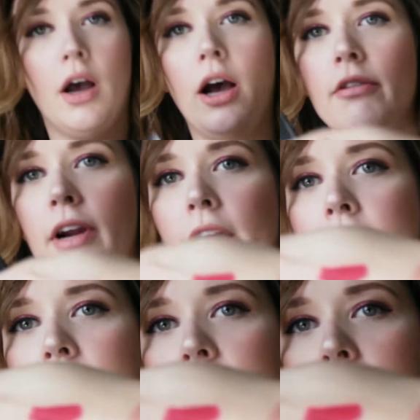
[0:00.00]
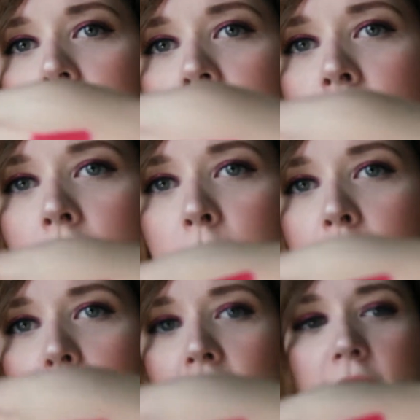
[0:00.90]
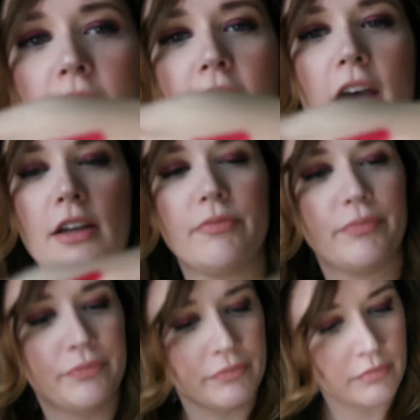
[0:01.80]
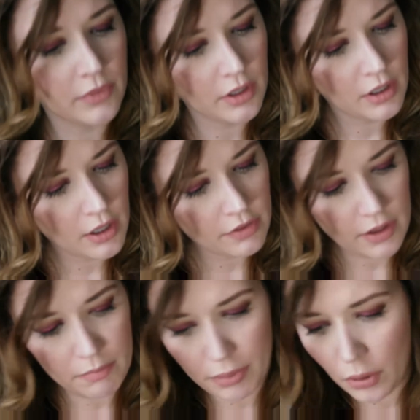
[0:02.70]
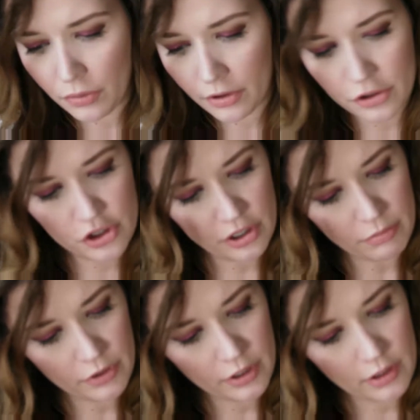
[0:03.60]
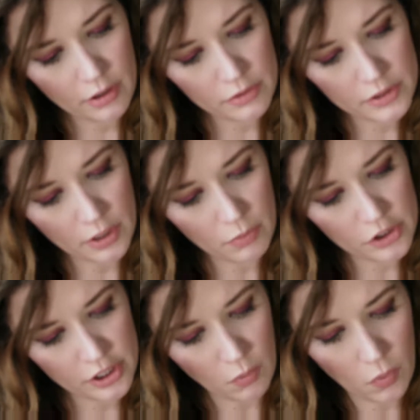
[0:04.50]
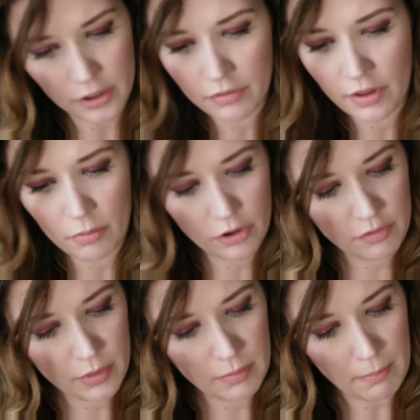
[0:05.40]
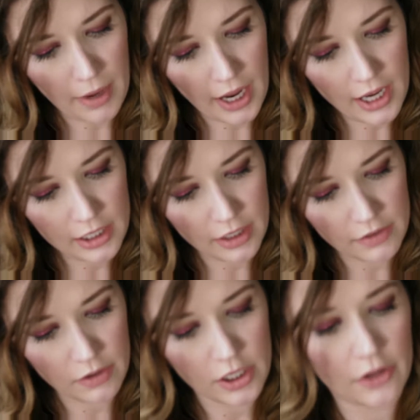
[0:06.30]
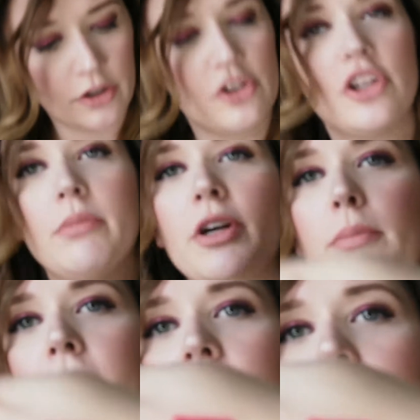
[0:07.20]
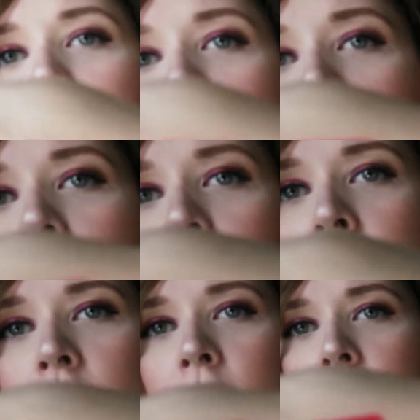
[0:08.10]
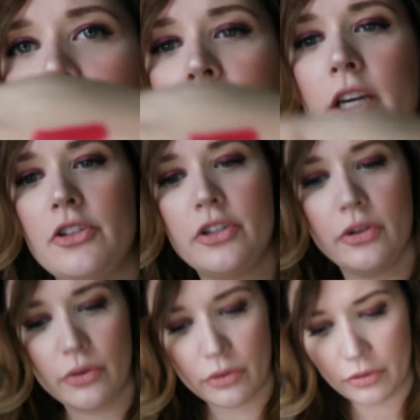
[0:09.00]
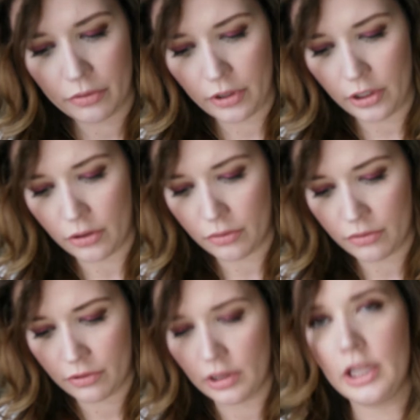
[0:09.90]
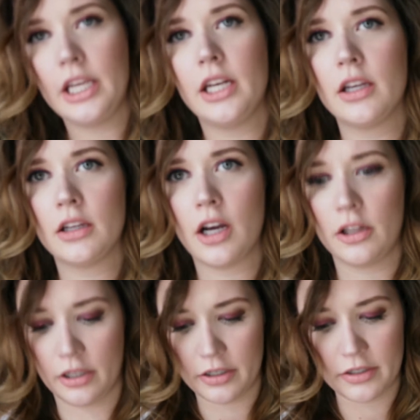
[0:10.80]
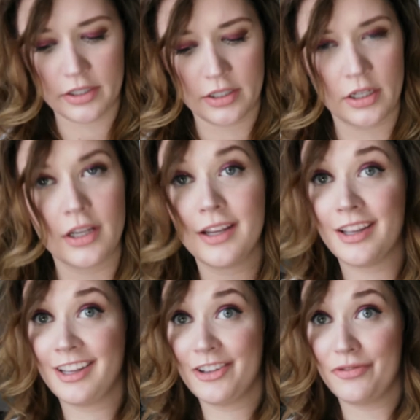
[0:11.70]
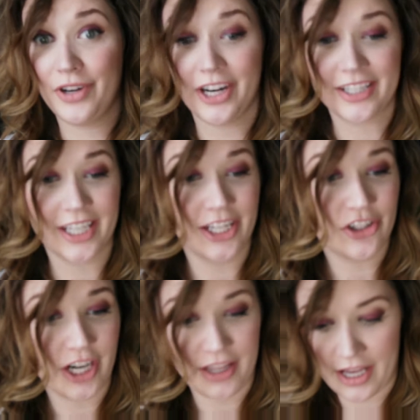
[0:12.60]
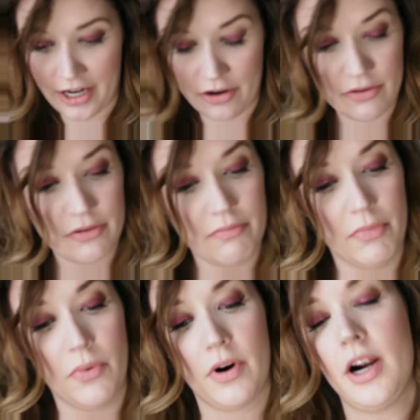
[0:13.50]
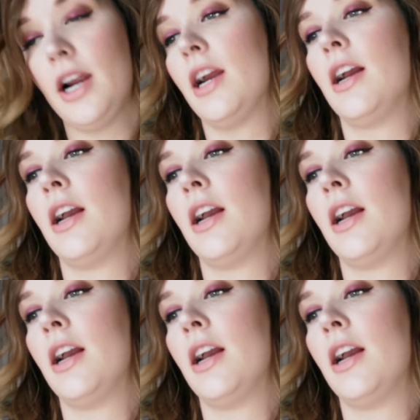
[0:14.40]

Alright. I'm not mad at that. They both are shimmery though, so I wish that one of them would have been matte and then the other shimmer, but good two, you know, lid colors. Very excited to try that out more.